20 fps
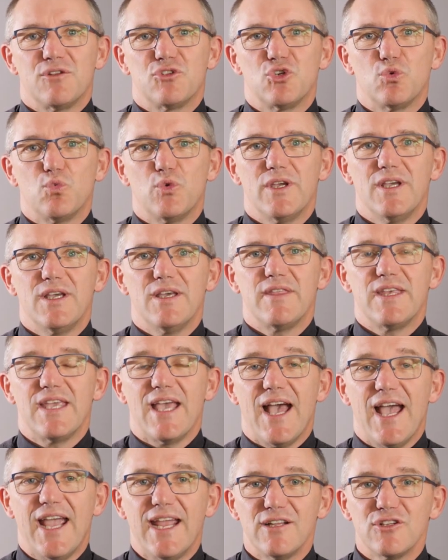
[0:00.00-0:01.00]
to where
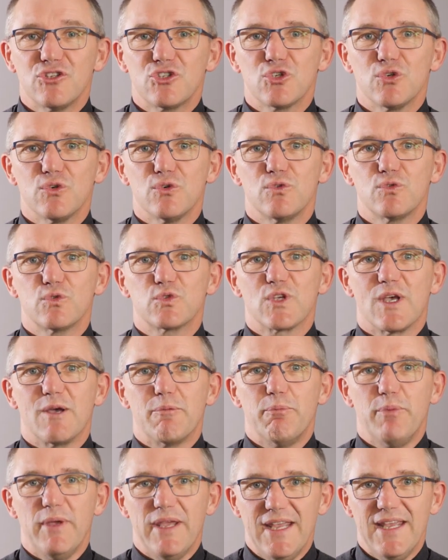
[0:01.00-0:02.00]
the angels
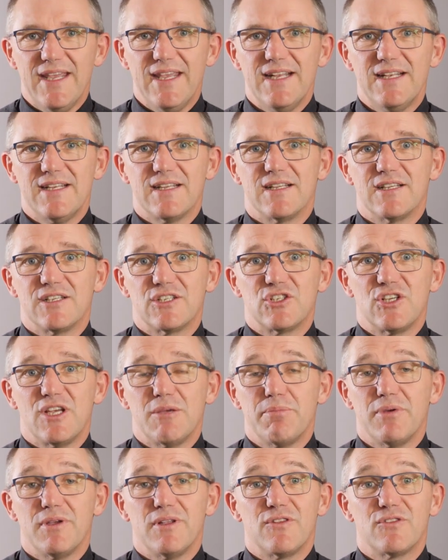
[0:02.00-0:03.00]
appeared to the
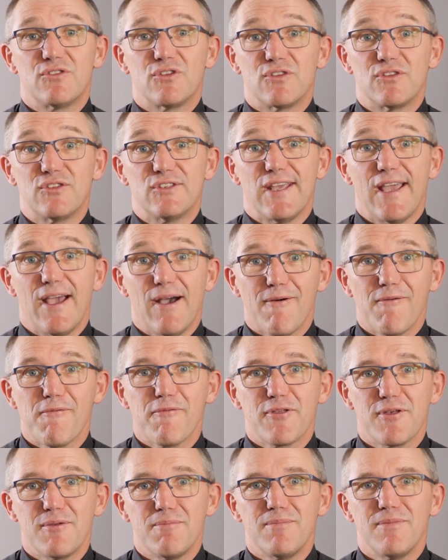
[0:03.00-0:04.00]
shepherds to tell
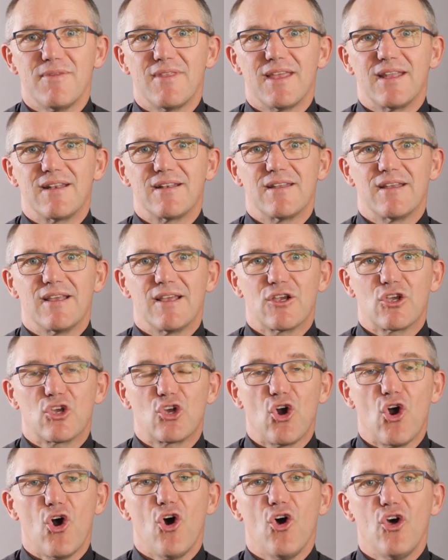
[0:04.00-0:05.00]
them that
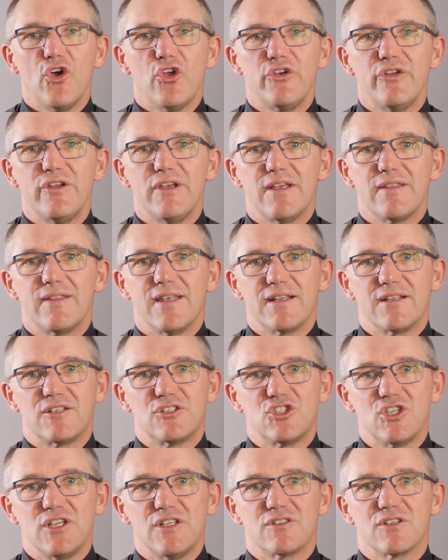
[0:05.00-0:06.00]
God, that
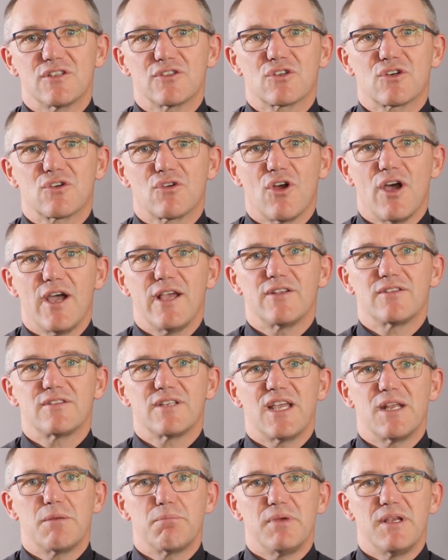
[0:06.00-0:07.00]
Jesus
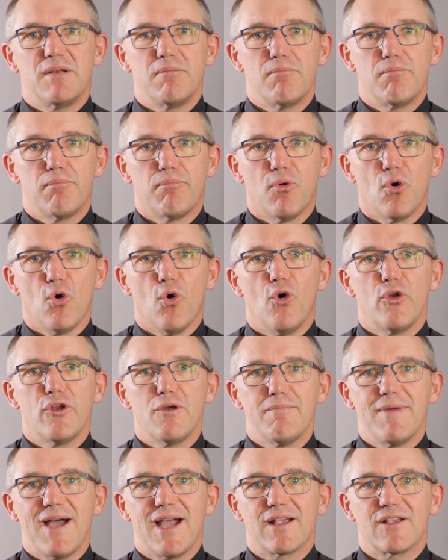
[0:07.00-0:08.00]
Christ, had been born
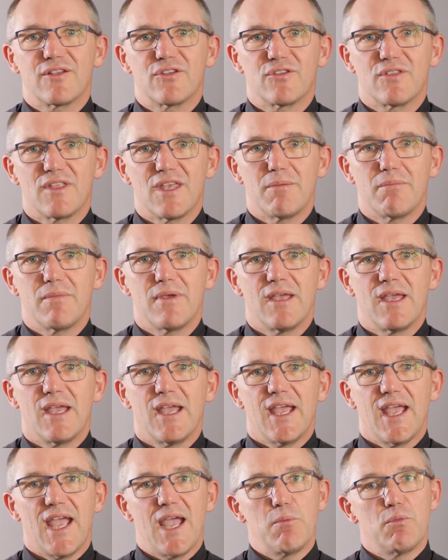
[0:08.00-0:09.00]
amongst them
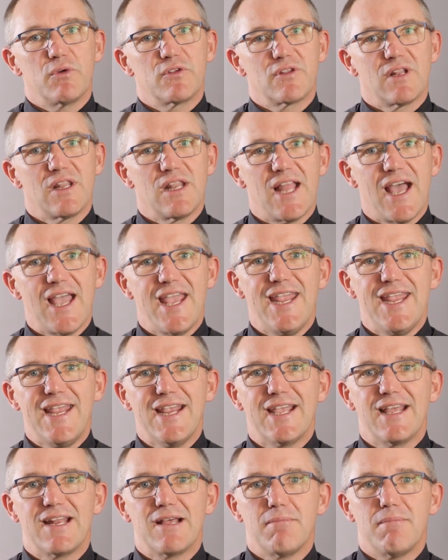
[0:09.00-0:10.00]
and was
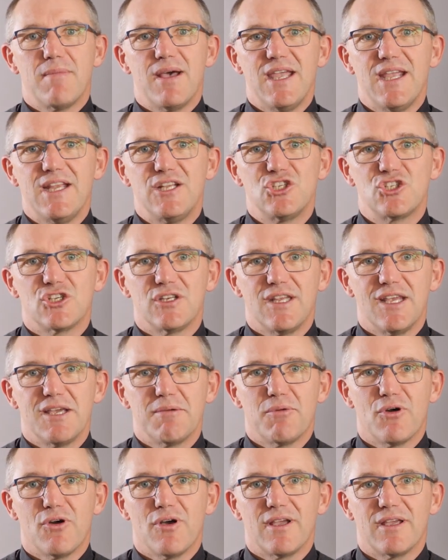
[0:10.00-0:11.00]
laying in a manger
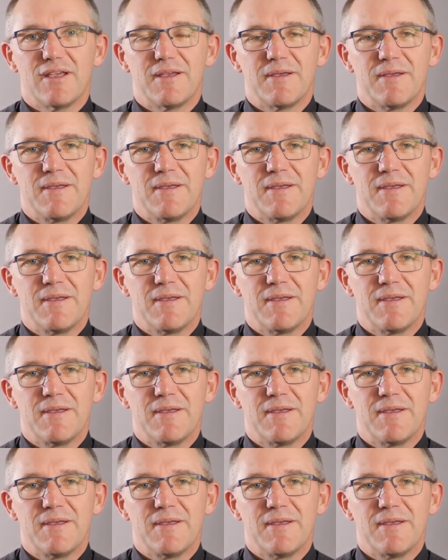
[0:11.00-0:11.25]
nearby.